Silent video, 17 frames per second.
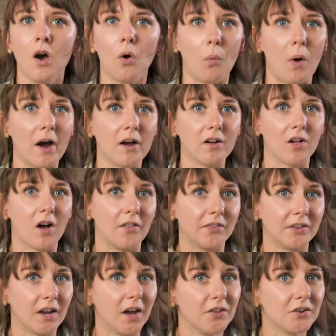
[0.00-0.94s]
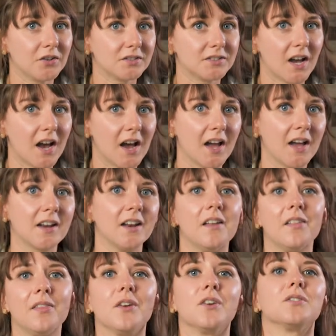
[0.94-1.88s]
While on the other
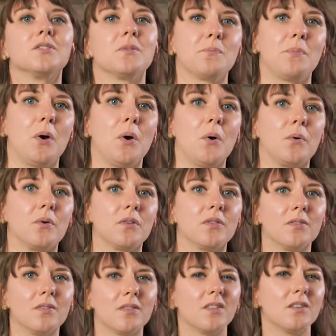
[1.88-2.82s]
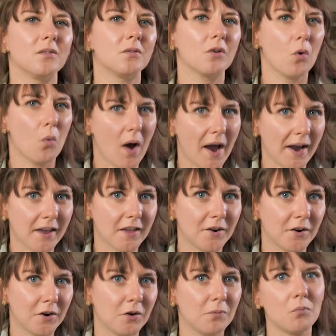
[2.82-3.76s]
side, there's Abode, the
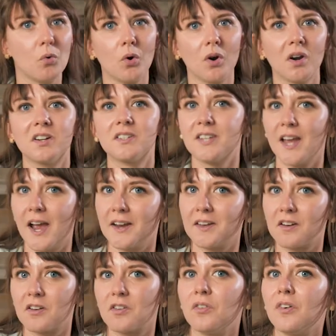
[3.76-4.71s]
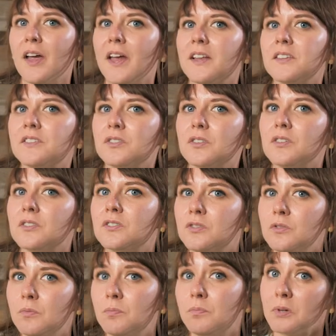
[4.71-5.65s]
quieter, more technical answer
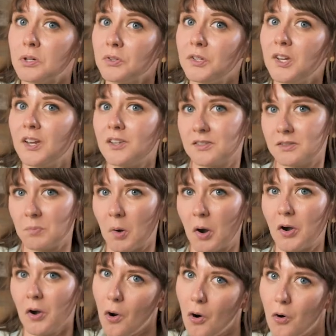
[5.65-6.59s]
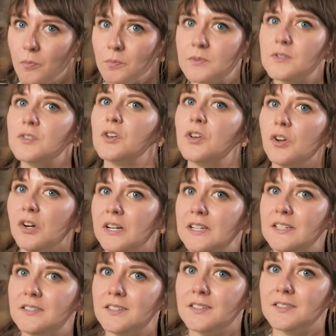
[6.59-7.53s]
to building a smart home
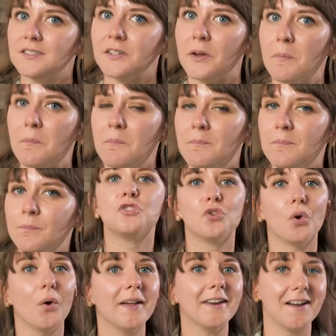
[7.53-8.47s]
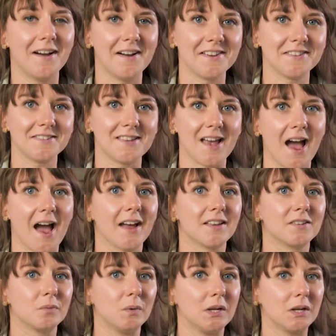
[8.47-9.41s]
security system. Join us
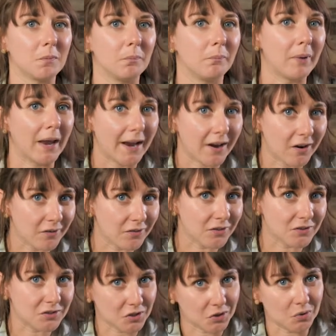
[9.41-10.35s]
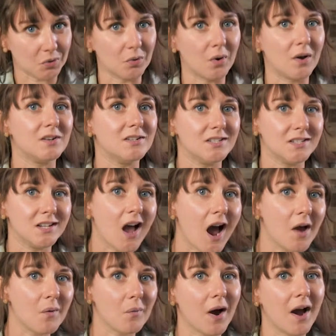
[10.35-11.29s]
as we compare the two D
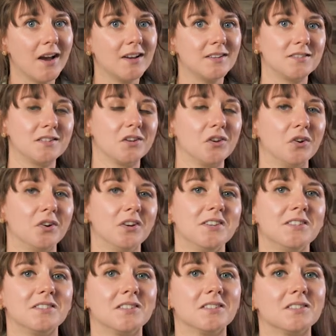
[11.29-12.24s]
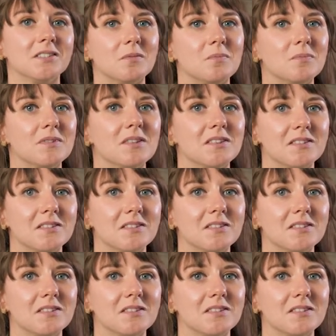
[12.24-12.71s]
I Y security systems